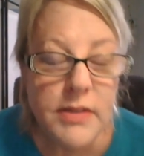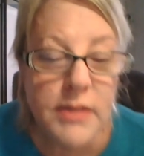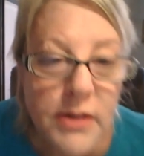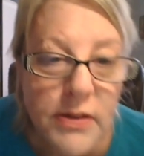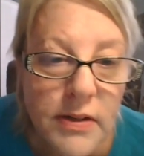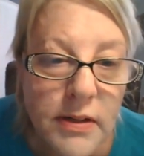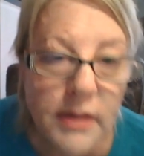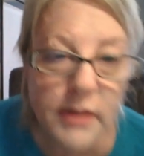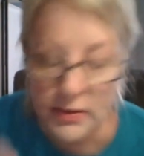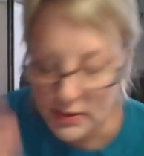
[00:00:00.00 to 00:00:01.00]
So
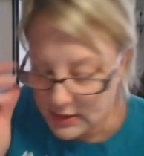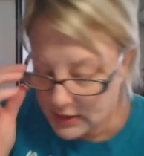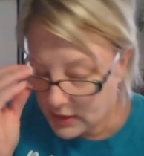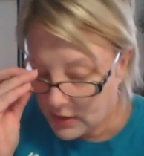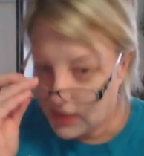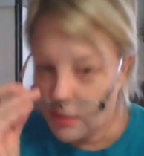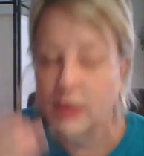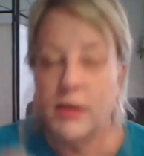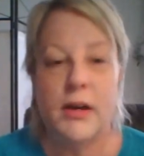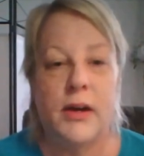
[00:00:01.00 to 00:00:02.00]
can you see
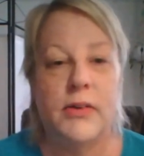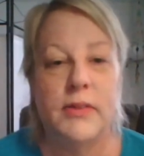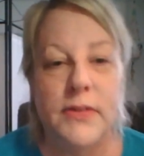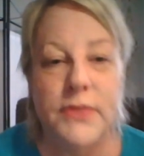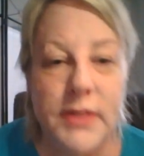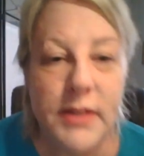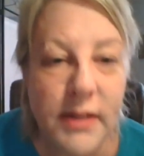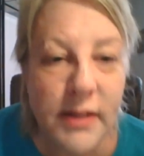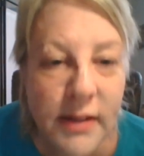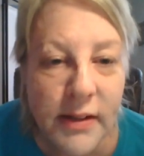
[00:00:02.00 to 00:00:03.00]
how lifted?
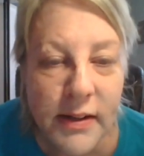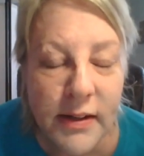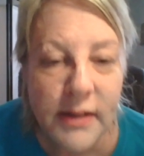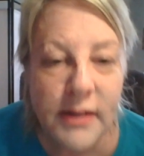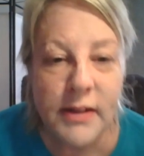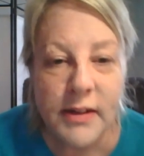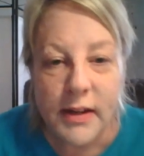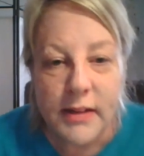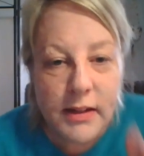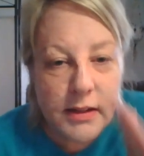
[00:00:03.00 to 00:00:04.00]

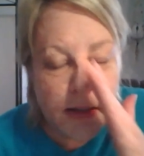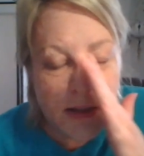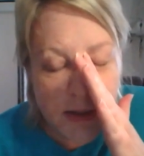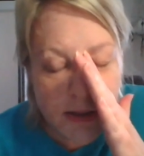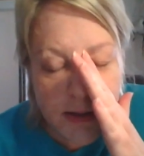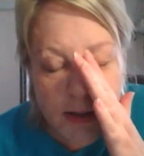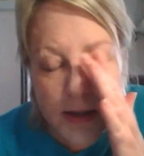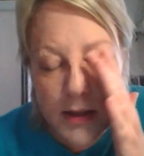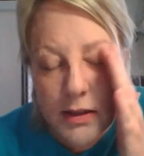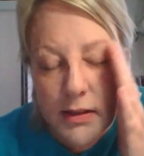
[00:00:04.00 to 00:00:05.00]
And then the
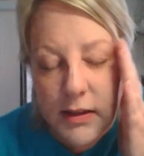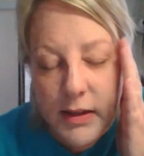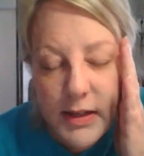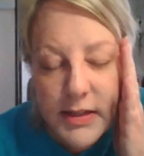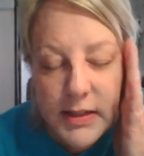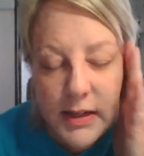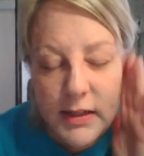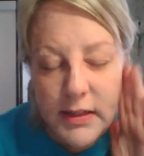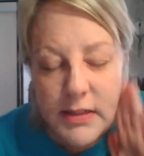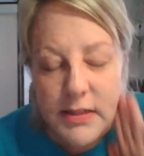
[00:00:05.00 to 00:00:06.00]
clay, the clay
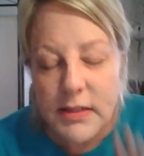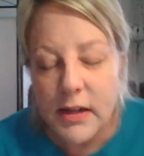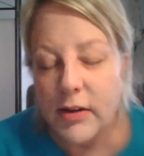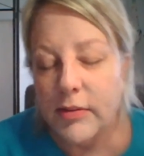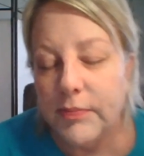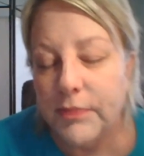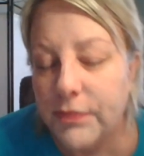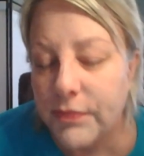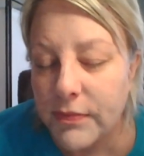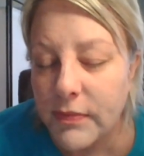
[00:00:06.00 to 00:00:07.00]
side is, um,
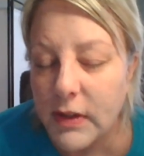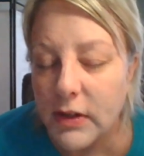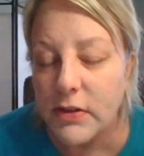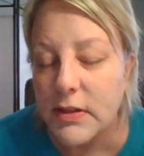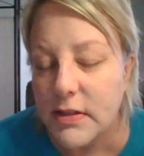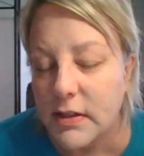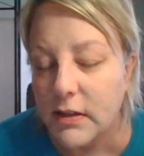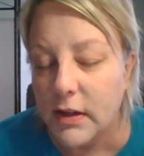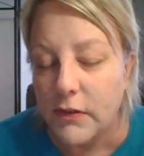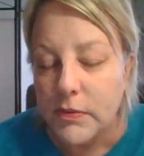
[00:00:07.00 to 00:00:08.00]
you know, it doesn't
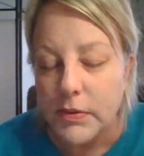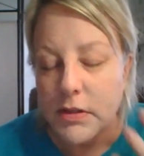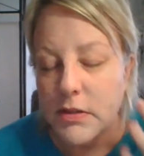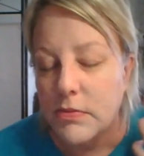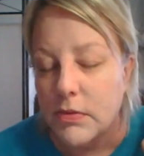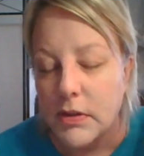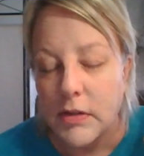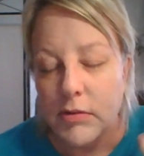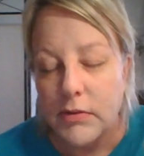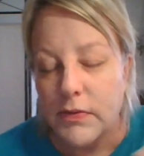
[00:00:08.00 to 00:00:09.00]
lift, but it's really
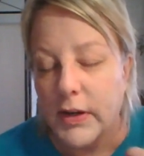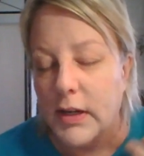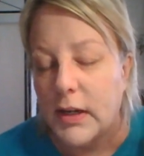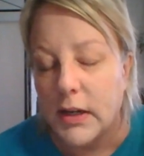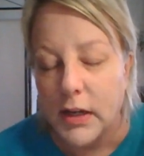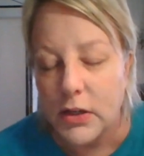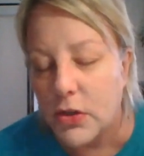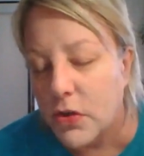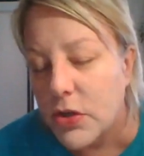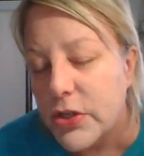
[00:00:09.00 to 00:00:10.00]
refining and
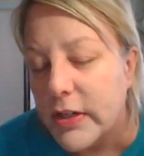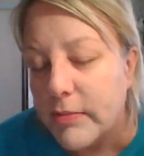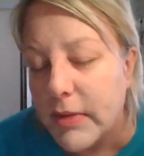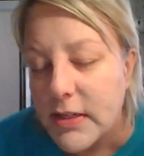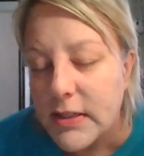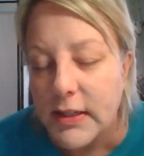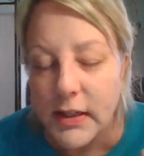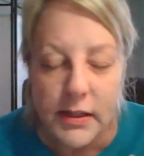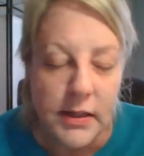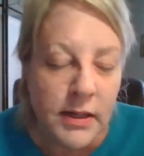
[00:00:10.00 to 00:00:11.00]
nourishing my
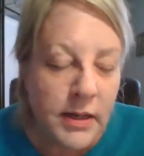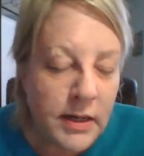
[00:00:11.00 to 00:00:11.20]
skin.